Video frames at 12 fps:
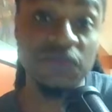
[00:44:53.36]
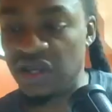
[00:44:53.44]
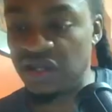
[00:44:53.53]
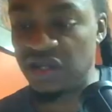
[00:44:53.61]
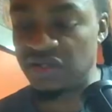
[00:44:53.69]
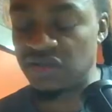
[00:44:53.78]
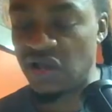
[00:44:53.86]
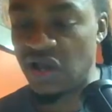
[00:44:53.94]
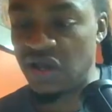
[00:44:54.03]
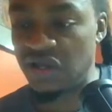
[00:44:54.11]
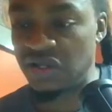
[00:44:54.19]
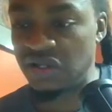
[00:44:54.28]
by it,
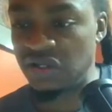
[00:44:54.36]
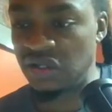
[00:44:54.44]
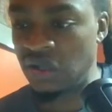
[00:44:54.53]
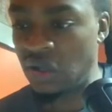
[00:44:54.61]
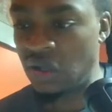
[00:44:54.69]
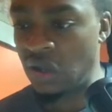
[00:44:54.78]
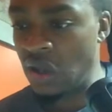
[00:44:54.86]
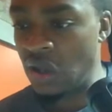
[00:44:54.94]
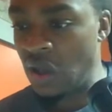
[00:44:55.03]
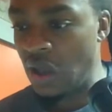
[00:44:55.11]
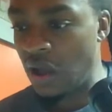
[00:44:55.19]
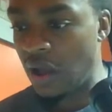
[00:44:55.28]
so it may increase the
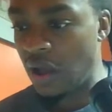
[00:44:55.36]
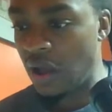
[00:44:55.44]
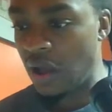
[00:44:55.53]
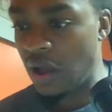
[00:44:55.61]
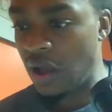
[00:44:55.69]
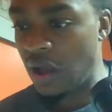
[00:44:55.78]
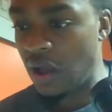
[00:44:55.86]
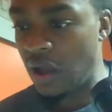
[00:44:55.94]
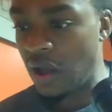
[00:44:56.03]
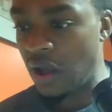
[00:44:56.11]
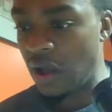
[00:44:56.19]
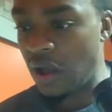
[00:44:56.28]
anxiety.
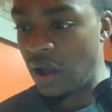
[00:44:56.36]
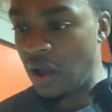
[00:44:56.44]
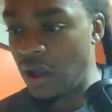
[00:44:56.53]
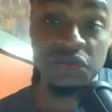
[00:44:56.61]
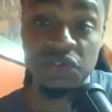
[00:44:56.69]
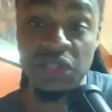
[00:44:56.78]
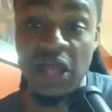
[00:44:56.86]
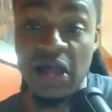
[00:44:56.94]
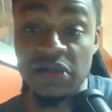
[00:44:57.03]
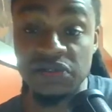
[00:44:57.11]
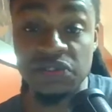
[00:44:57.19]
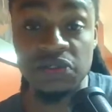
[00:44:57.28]

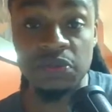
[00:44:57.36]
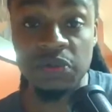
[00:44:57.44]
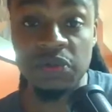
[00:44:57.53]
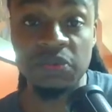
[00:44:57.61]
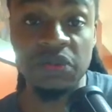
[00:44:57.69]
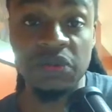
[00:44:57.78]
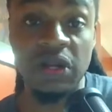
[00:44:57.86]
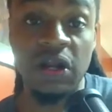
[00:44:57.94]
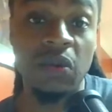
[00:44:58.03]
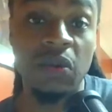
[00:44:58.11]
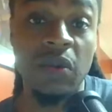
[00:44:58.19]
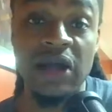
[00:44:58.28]
But obviously for those
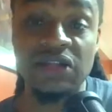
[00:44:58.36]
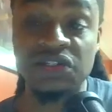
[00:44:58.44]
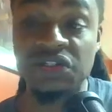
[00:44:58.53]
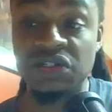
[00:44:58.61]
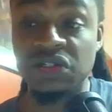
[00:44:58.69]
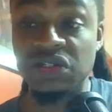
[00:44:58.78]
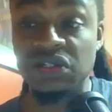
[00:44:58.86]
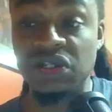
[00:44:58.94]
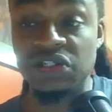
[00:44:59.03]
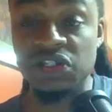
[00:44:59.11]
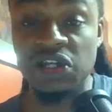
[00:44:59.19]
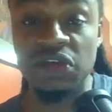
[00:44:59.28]
thousands of people that are
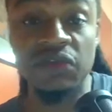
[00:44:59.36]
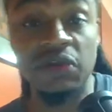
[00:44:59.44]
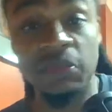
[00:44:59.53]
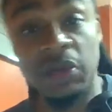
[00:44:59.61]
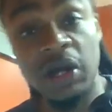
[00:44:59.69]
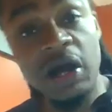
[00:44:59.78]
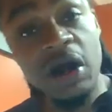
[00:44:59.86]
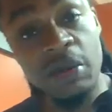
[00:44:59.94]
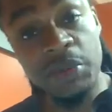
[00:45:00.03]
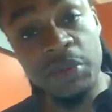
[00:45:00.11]
watching, it's giving